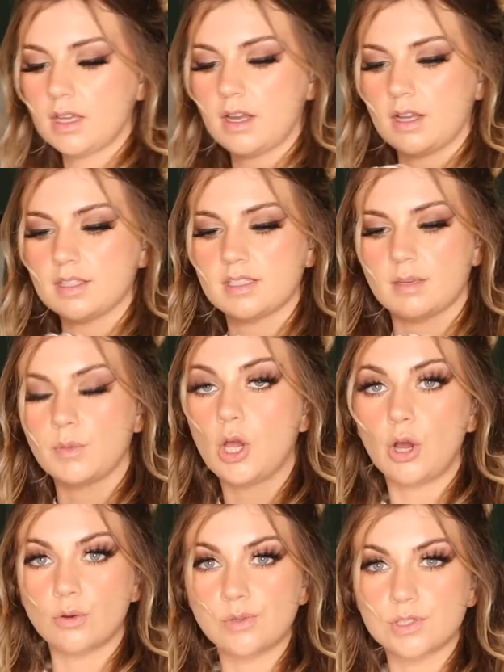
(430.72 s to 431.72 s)
got some
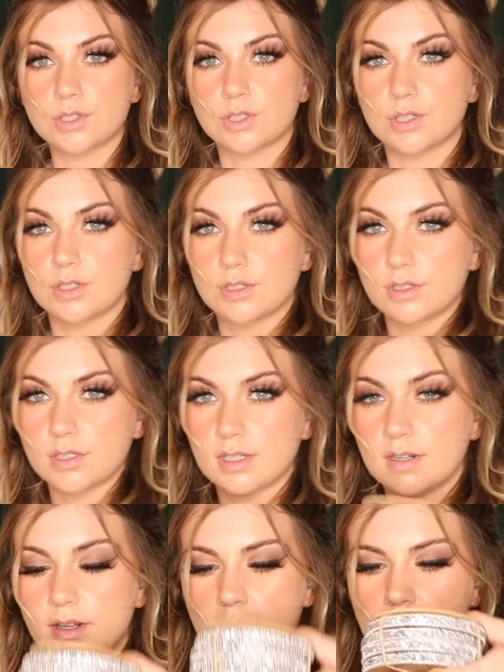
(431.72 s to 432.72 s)
coasters
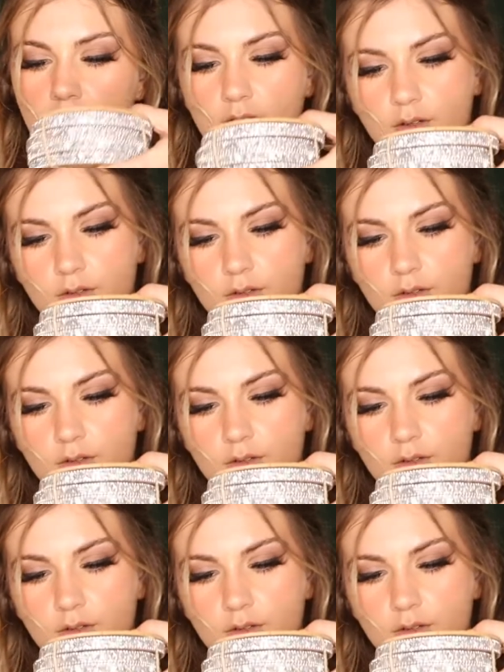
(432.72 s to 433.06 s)
that are like